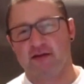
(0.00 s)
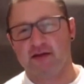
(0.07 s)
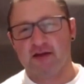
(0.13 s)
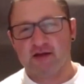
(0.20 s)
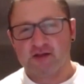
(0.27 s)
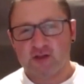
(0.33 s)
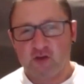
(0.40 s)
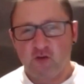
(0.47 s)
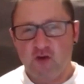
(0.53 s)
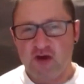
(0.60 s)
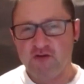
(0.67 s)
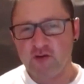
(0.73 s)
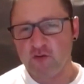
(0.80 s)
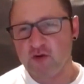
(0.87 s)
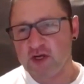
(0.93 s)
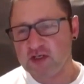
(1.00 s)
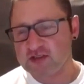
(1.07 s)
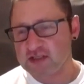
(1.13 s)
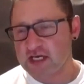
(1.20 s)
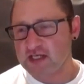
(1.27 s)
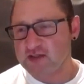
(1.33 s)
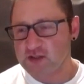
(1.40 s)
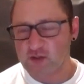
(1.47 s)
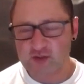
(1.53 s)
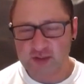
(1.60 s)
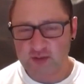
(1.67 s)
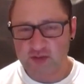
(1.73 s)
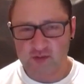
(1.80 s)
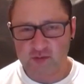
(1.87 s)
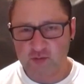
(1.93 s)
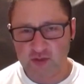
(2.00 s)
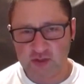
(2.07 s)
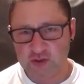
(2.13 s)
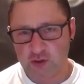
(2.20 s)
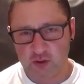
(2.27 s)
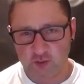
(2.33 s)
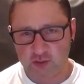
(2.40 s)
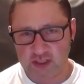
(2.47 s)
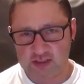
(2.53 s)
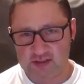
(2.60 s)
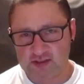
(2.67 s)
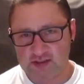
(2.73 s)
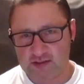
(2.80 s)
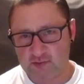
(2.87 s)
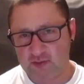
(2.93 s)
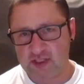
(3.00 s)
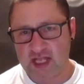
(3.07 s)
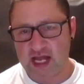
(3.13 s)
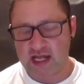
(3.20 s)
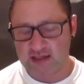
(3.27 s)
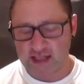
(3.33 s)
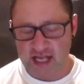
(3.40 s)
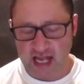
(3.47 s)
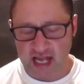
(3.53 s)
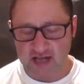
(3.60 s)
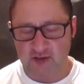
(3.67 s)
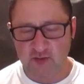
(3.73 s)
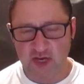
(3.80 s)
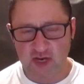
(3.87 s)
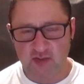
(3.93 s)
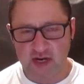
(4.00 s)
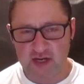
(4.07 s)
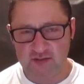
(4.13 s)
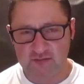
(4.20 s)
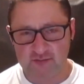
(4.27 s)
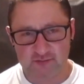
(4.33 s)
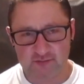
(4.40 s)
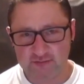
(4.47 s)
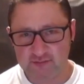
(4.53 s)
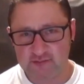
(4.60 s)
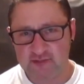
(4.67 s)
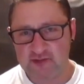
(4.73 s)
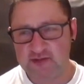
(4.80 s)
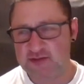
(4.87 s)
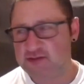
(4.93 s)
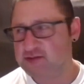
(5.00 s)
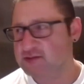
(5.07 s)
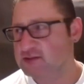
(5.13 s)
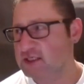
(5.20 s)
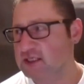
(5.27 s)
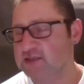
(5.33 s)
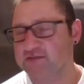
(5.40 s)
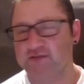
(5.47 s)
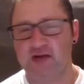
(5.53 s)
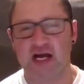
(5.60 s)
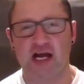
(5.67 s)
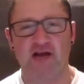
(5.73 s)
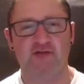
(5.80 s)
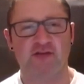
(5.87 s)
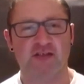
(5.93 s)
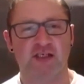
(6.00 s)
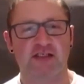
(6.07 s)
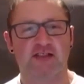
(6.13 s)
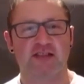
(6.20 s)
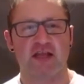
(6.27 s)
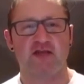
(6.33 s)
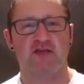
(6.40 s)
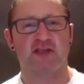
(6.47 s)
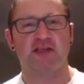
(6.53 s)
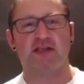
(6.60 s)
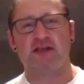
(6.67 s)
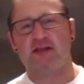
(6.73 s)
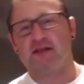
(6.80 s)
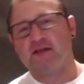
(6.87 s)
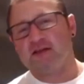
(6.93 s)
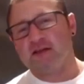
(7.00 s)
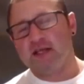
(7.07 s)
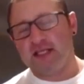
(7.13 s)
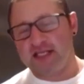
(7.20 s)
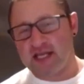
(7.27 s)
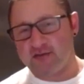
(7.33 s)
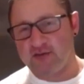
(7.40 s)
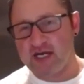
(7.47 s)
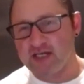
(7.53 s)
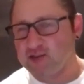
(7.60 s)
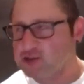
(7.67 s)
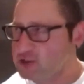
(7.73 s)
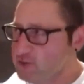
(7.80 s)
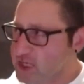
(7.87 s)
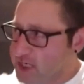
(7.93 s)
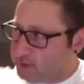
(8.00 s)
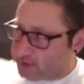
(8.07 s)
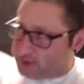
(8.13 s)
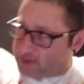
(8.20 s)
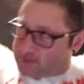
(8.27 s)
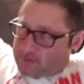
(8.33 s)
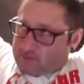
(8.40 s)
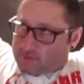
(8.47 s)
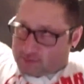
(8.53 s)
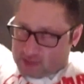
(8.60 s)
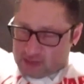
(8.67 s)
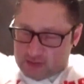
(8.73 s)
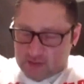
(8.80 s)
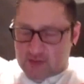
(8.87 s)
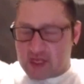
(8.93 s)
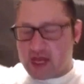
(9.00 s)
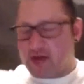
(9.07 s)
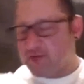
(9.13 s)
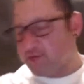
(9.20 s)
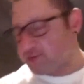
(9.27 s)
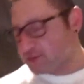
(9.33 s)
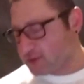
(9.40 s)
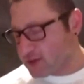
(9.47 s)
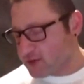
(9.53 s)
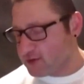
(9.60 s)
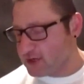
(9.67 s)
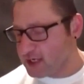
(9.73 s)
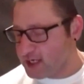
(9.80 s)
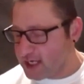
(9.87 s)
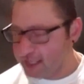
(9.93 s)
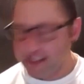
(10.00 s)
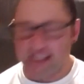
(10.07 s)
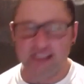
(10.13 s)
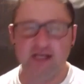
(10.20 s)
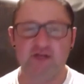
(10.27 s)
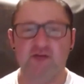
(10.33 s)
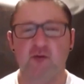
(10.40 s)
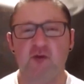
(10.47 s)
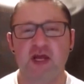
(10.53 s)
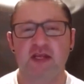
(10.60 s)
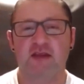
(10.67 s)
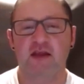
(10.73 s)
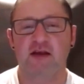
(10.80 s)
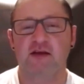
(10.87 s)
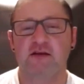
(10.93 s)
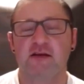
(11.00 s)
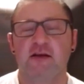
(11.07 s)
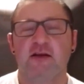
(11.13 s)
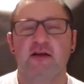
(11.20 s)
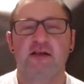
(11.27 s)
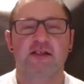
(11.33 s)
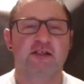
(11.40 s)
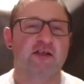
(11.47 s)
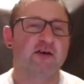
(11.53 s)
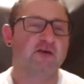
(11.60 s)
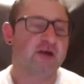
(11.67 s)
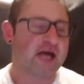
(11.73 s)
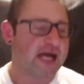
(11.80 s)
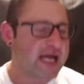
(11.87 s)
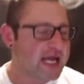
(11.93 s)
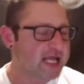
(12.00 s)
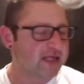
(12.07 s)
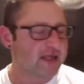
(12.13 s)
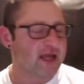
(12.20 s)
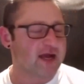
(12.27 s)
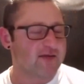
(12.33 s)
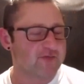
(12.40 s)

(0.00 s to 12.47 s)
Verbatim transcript: So whoever was, I assume somebody was doing shoulder presses with that. They had to be about six five, six seven, in that range to be able to to do that. So and they left the weight there. So I hate that.